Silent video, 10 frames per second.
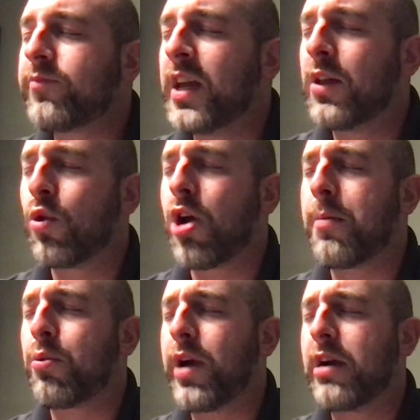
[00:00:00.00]
And Lord, our
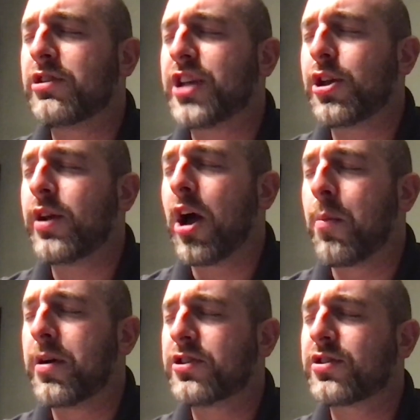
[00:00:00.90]
prayer is that you'd
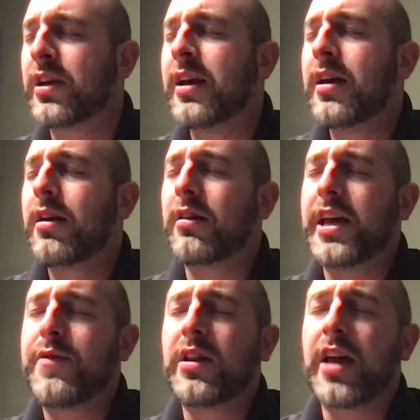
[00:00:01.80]
help us
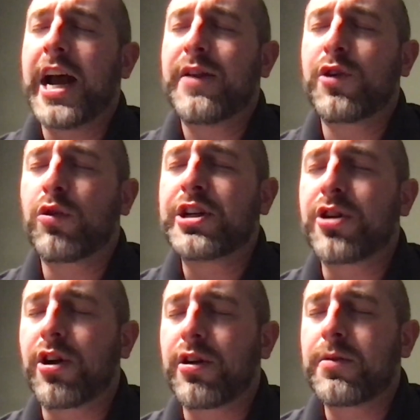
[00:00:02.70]
live in light of your
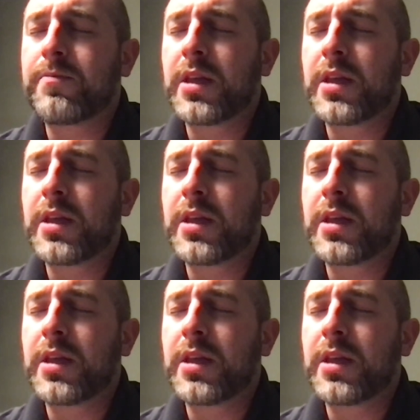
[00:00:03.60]
return.